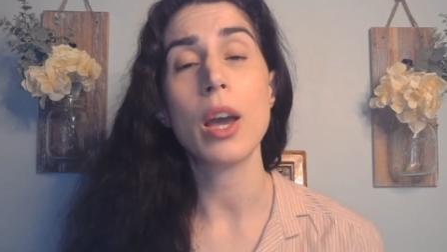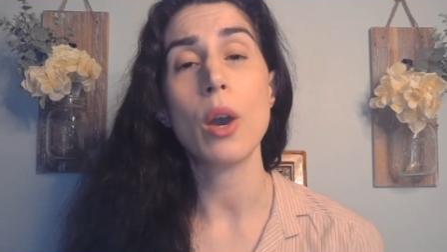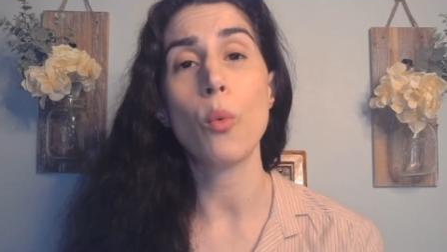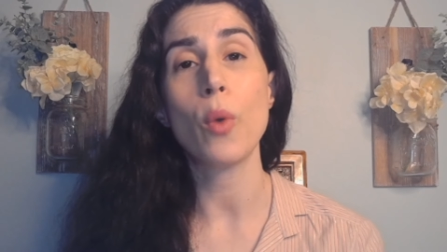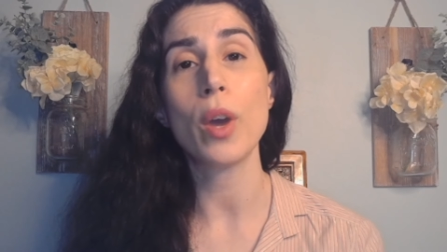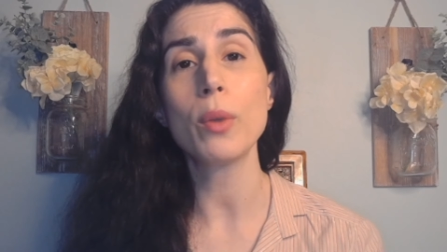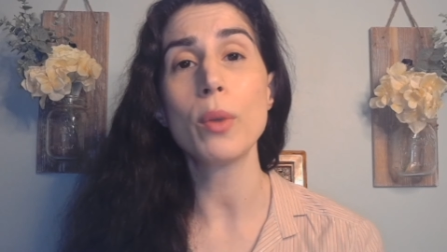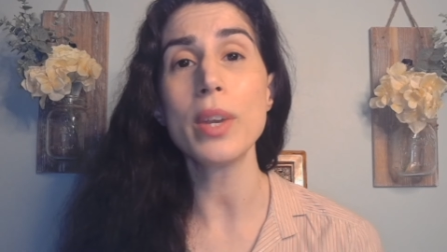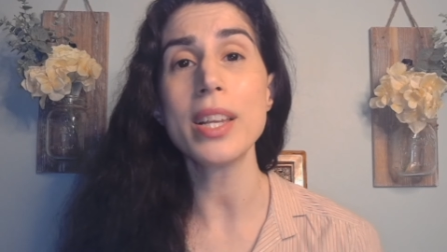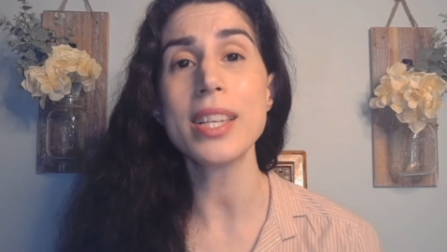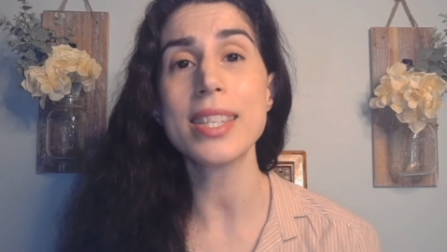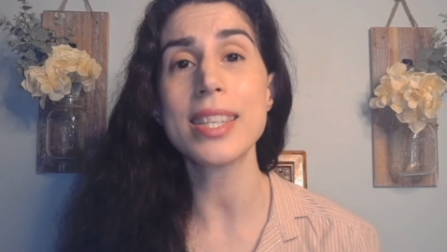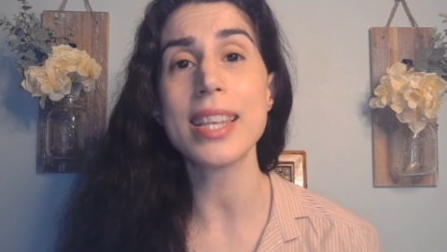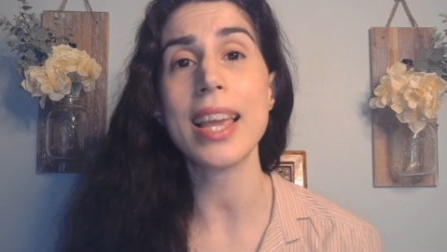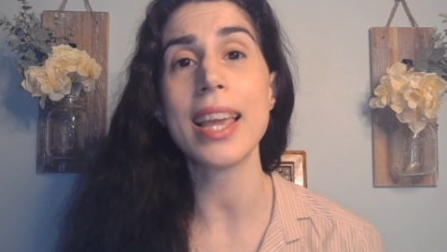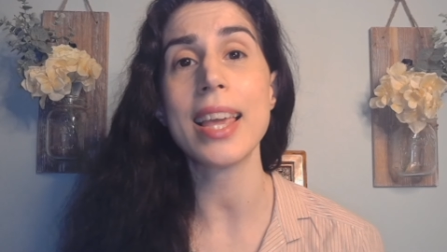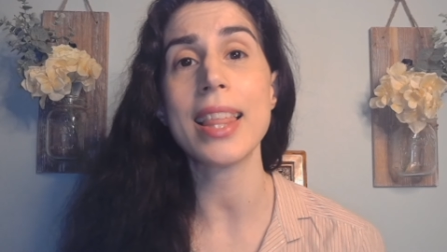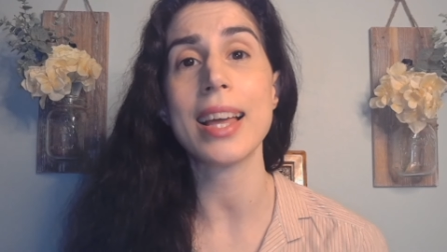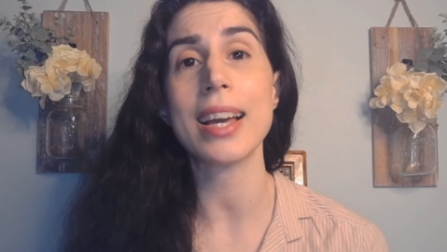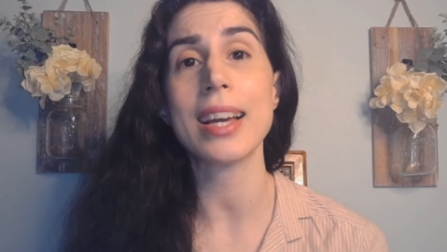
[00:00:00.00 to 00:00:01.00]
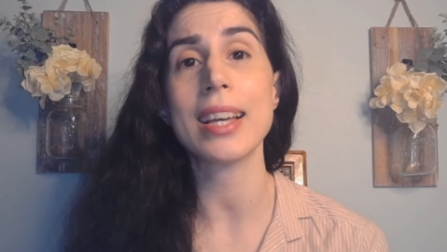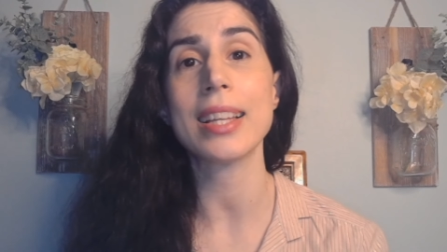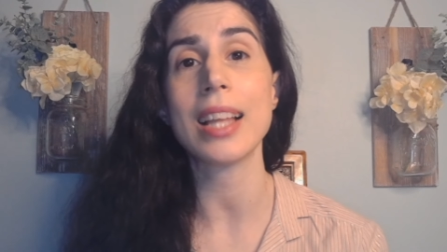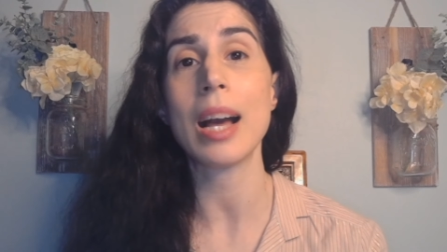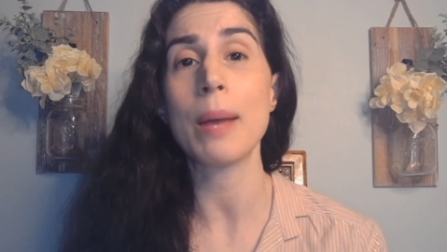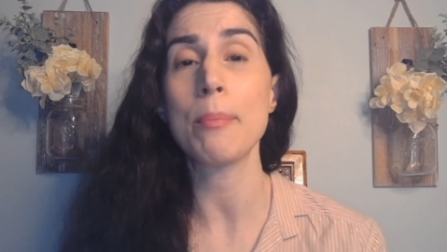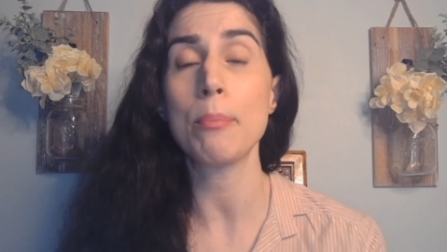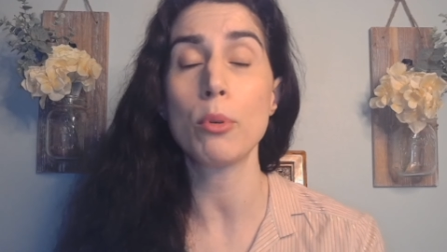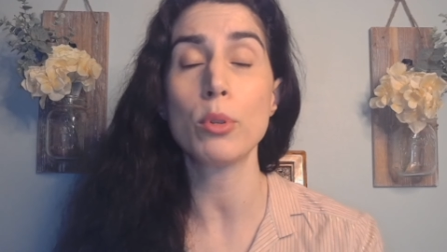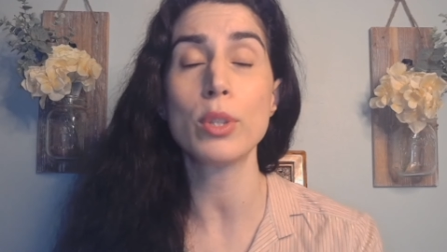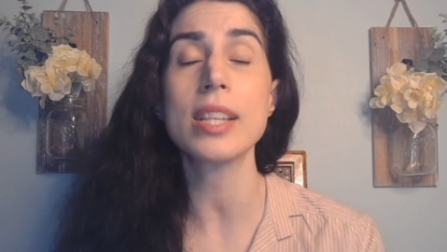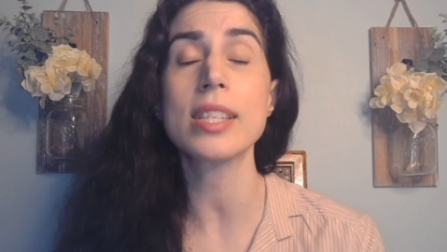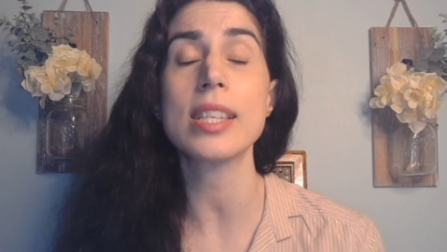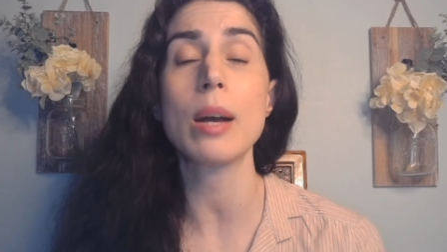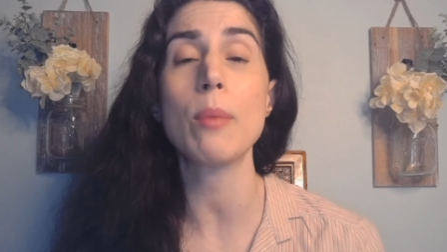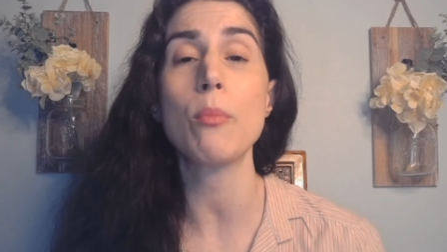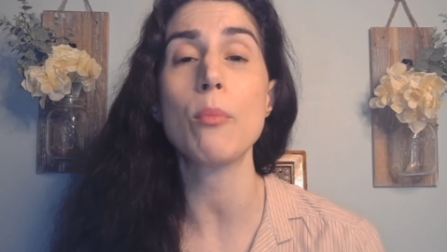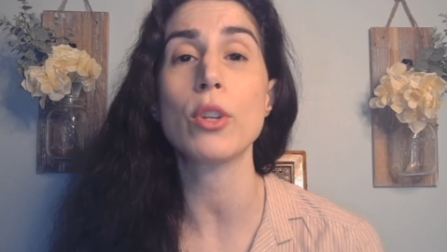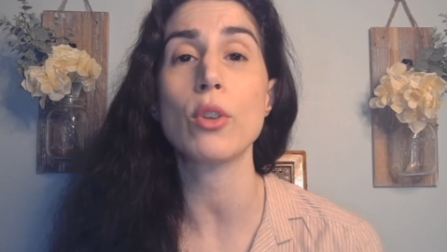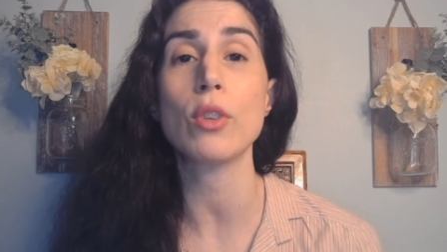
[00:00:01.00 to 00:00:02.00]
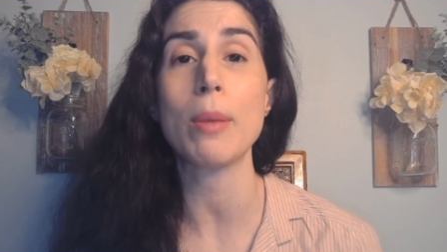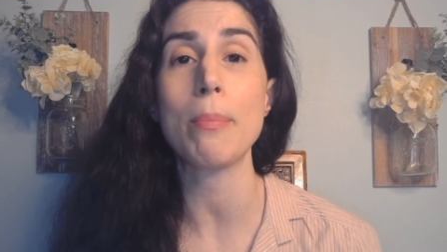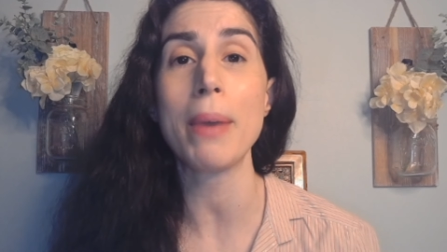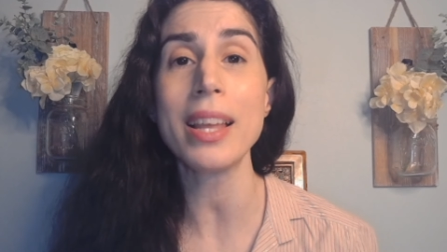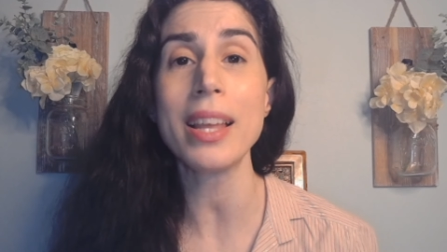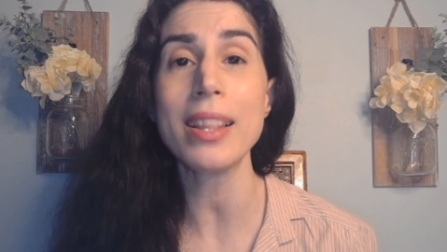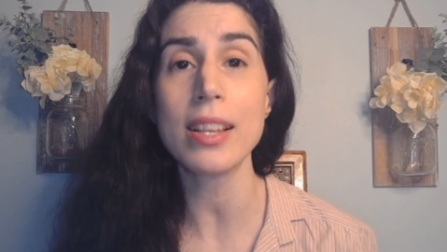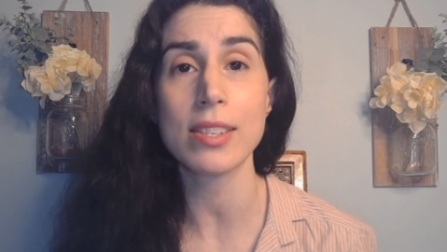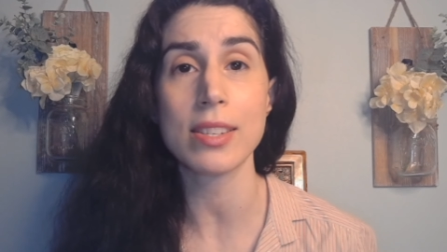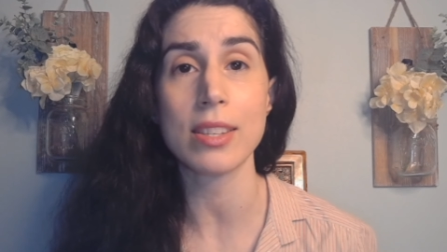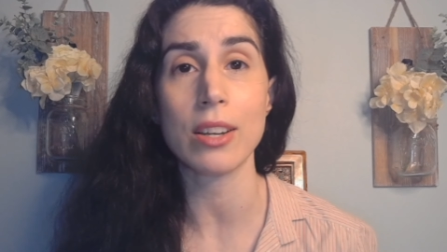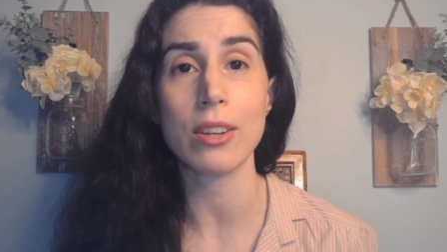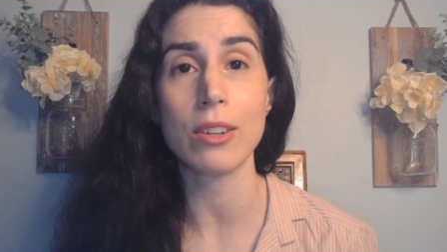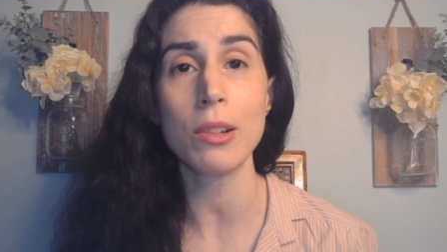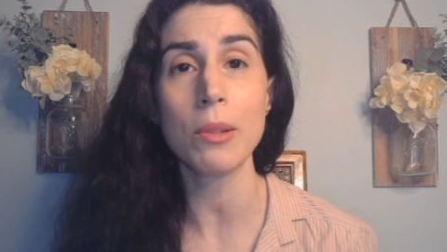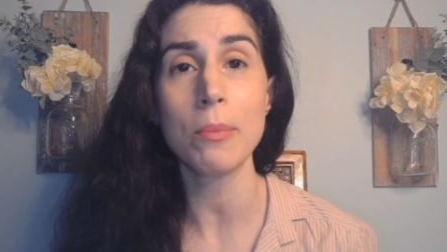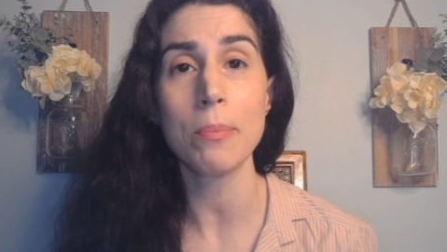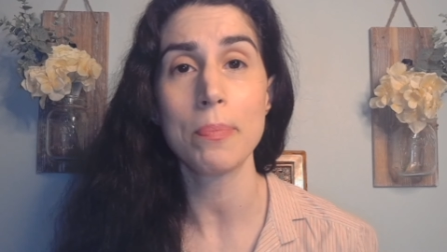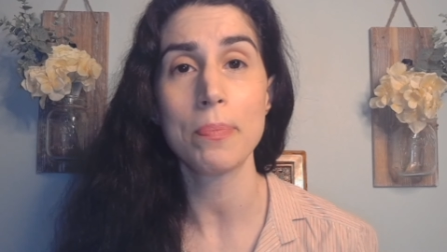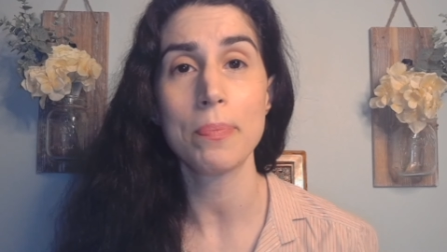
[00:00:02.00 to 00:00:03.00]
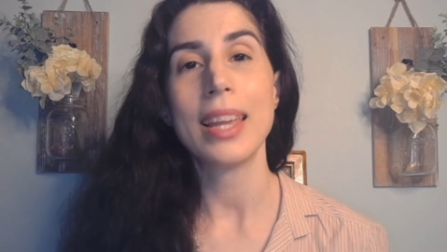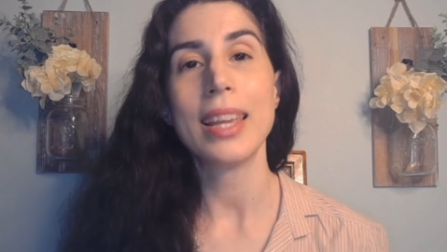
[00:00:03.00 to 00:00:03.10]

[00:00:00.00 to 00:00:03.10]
When we say that I'm putting someone on a pedestal,